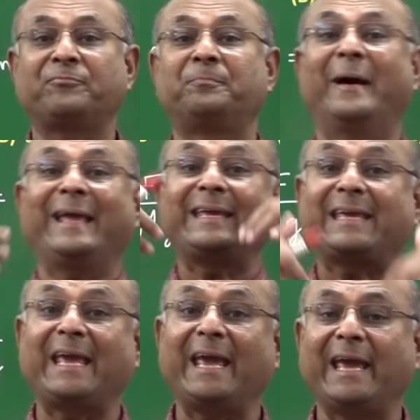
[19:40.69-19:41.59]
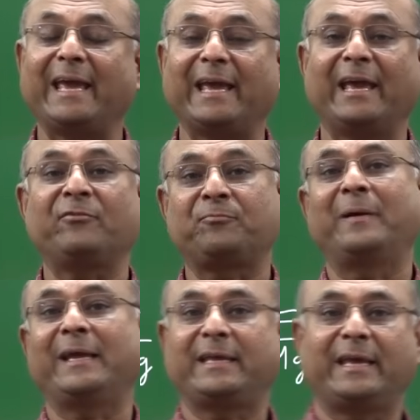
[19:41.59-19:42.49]
by K. F
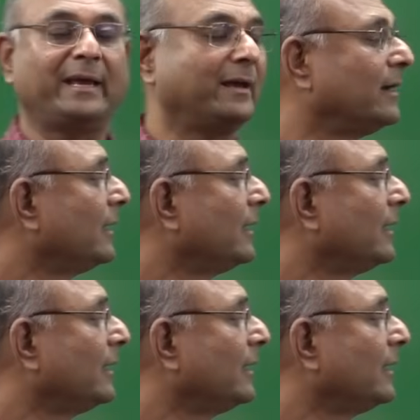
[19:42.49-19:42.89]
by K.